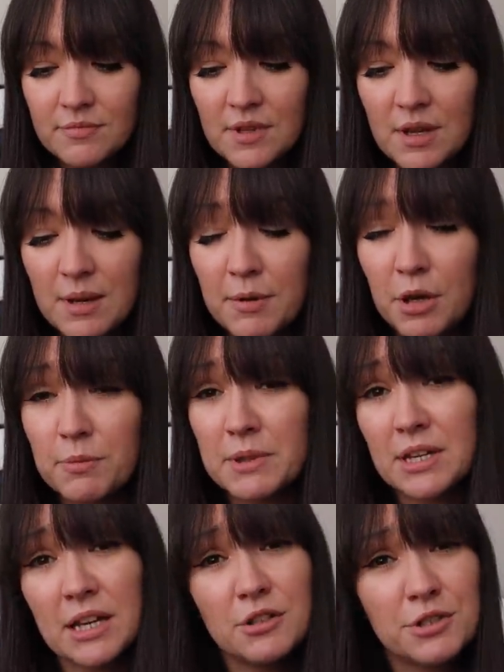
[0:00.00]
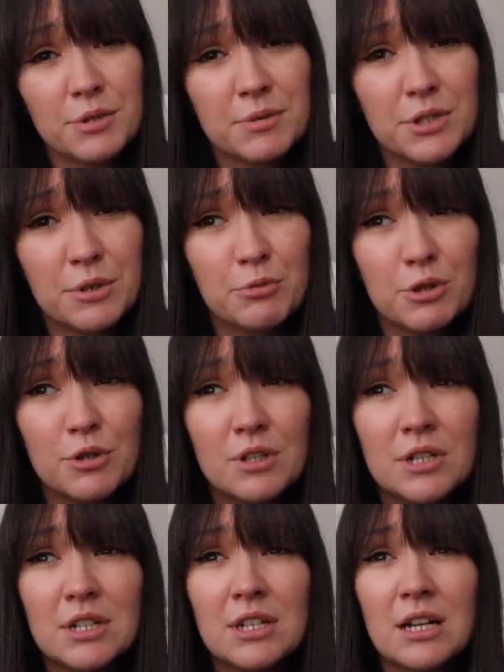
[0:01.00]
I'm hoping the country will know more.
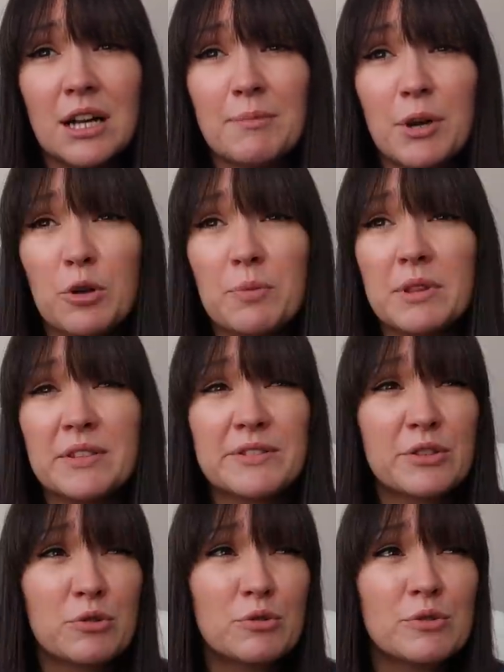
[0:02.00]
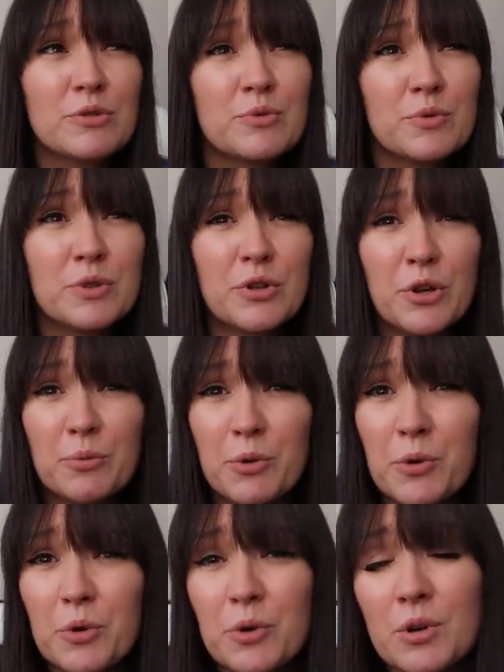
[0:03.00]
I'm hoping the schools will know
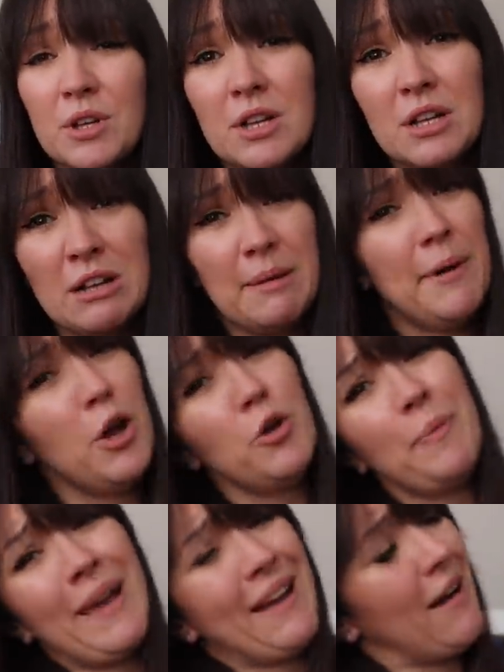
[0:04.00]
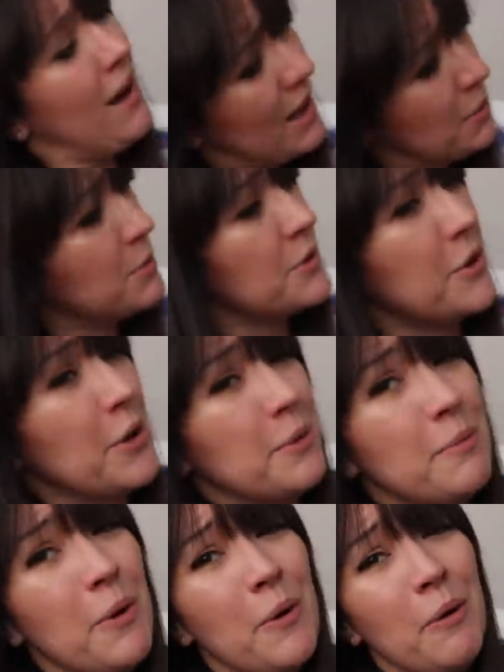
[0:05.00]
more. I'm hoping I will know
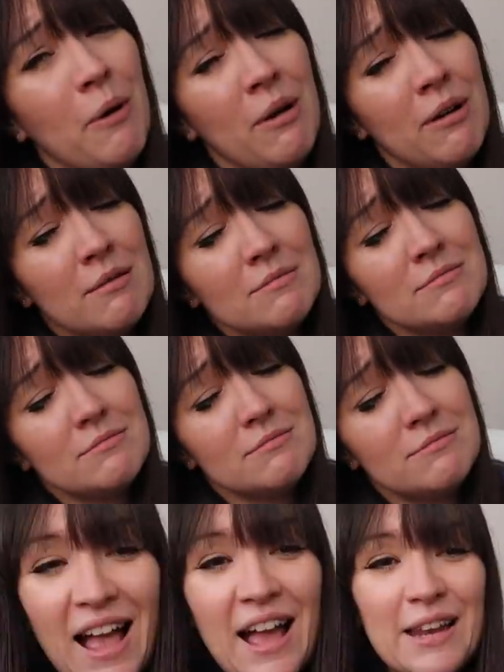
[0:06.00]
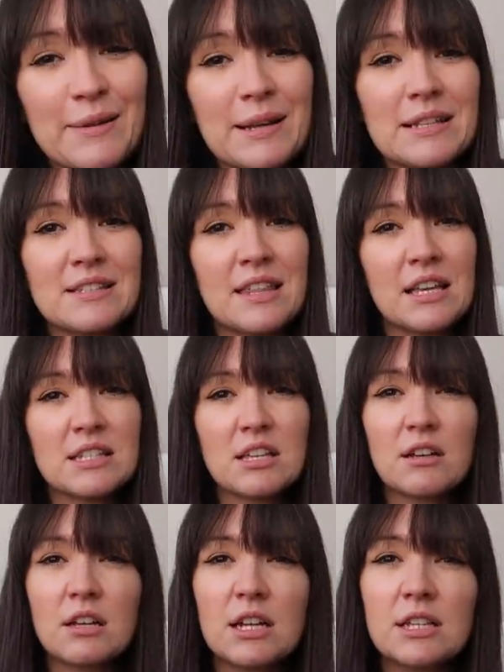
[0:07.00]
more. Anyway, so that's
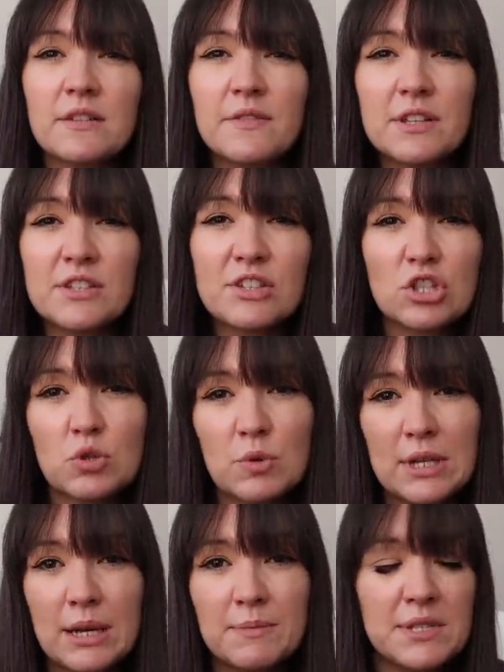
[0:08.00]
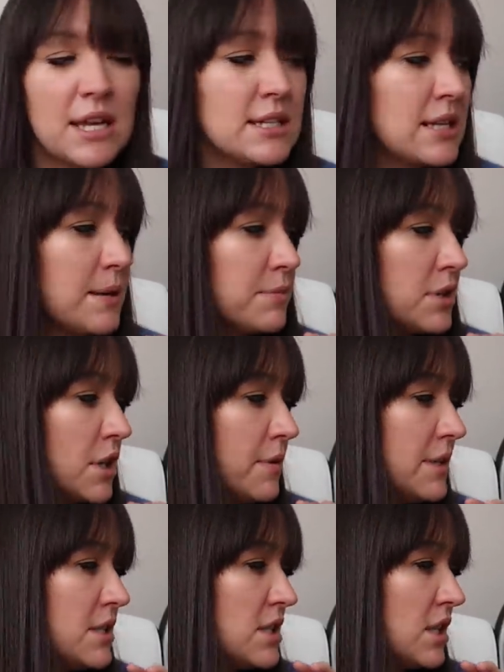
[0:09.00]
our kind of school update. I'm
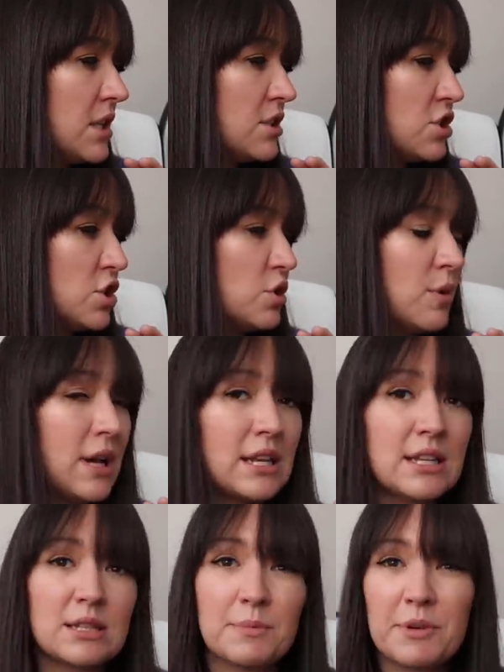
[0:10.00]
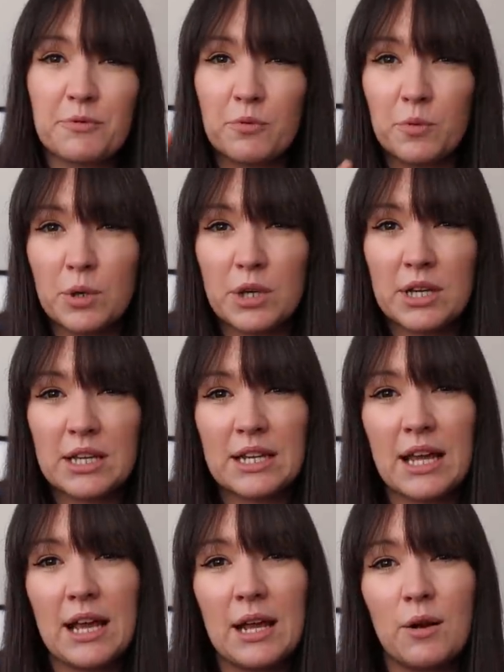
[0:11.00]
going to do a little bit of work
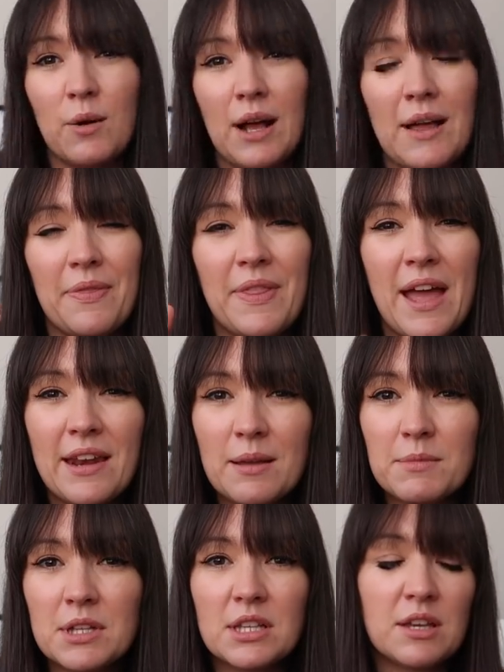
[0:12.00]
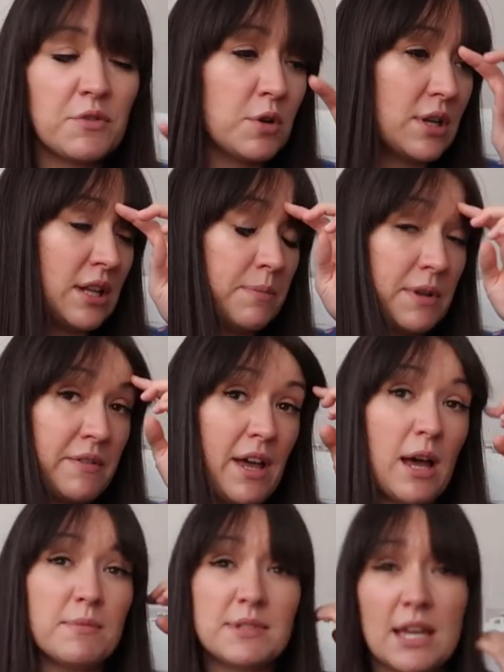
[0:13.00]
now, and then I'm going to give you a little bit of
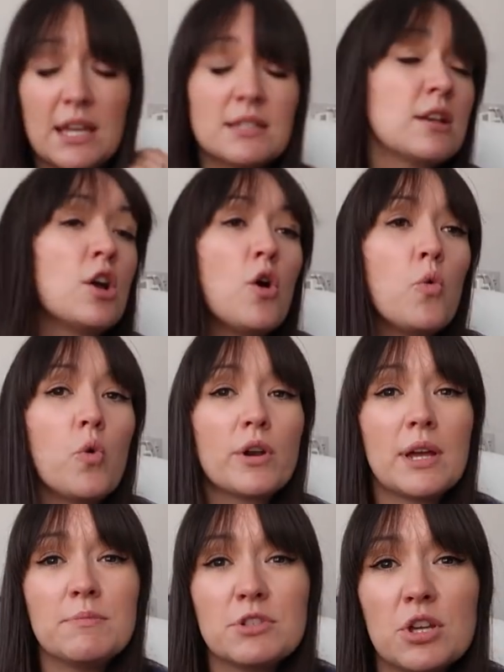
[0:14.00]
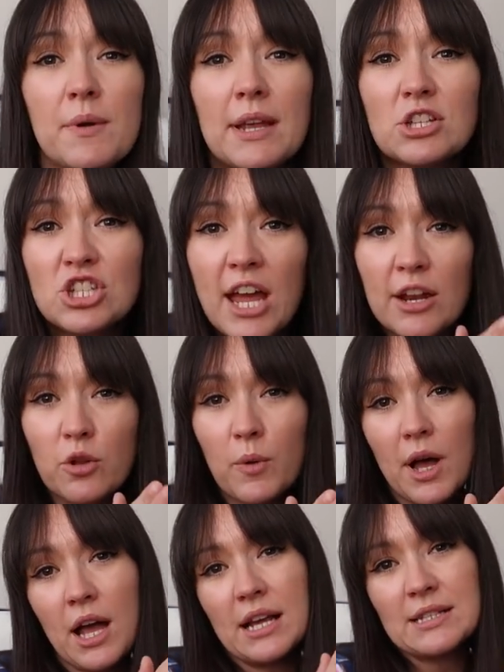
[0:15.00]
update what I'm doing
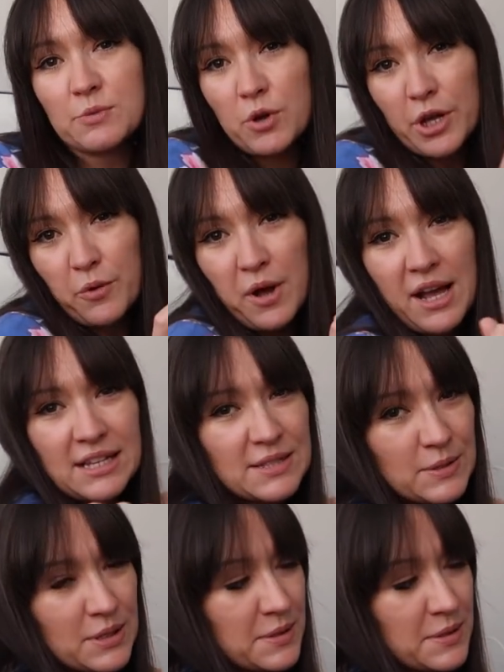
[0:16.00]
channel-wise, work-wise,